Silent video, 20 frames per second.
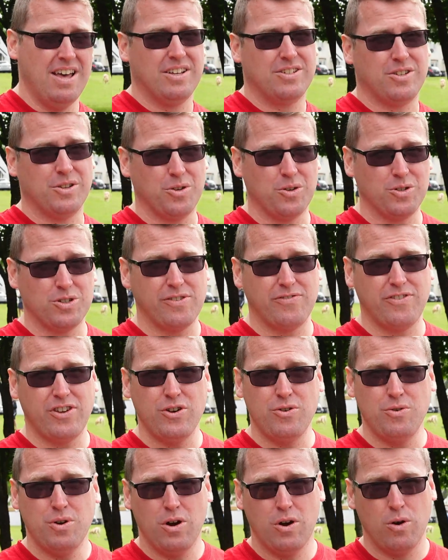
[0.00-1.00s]
So those of
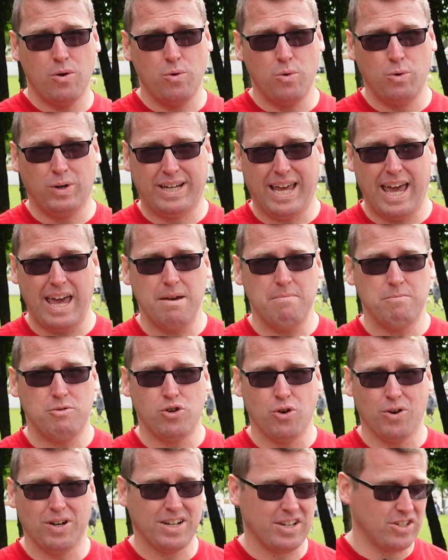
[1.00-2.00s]
you who game
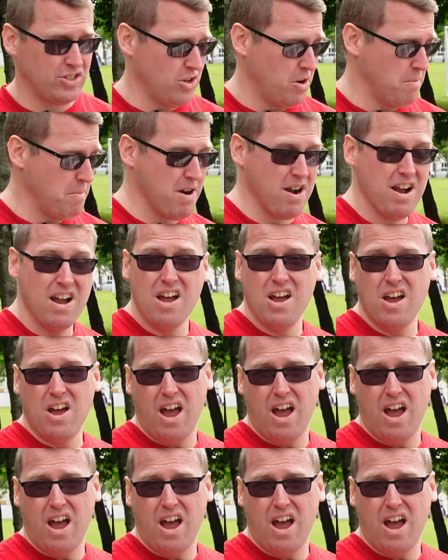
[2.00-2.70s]
during the summer,